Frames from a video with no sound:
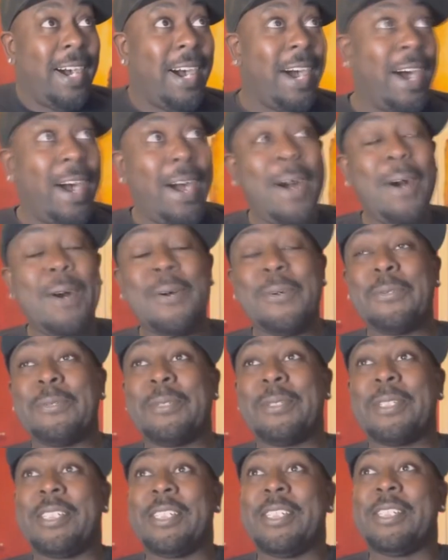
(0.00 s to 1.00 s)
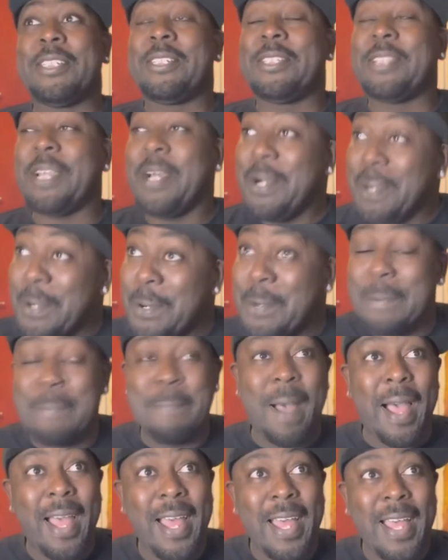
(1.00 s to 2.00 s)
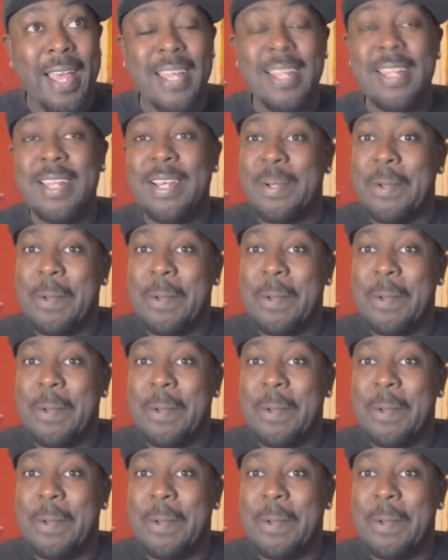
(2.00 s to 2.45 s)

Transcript: Oh, shoot, man.